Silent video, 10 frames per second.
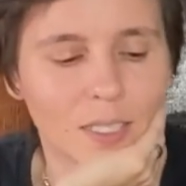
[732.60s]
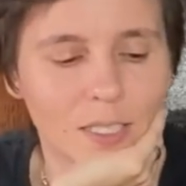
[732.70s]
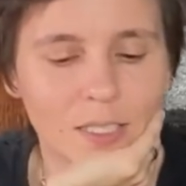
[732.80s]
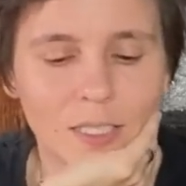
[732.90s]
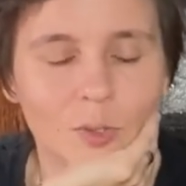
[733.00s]

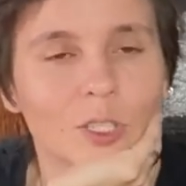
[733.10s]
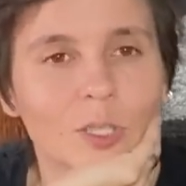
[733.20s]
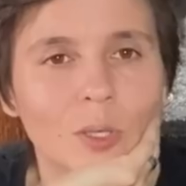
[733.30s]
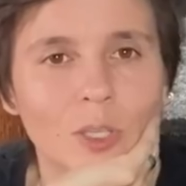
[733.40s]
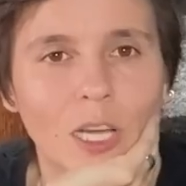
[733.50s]
Let's see what's
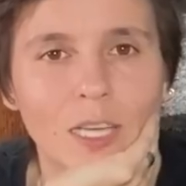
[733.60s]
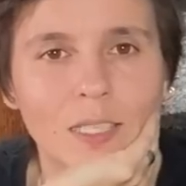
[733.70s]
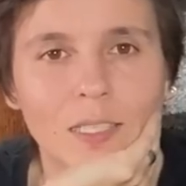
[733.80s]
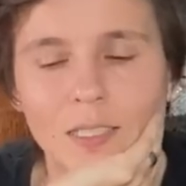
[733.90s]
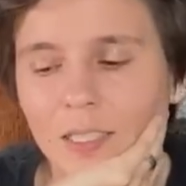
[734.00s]
going on.
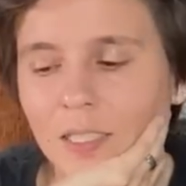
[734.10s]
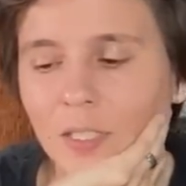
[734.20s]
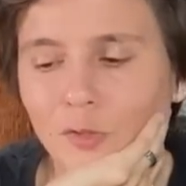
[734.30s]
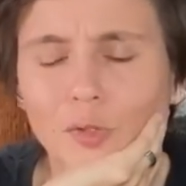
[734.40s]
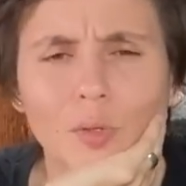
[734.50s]
Let's see
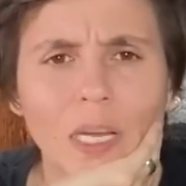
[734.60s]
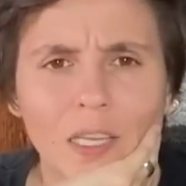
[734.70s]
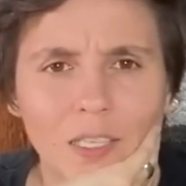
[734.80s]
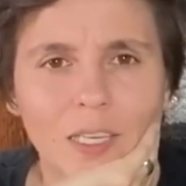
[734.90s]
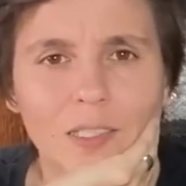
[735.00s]
if you
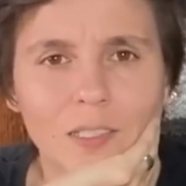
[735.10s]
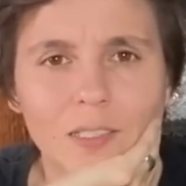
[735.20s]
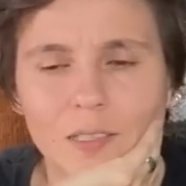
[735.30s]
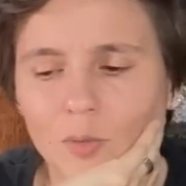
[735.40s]
recognize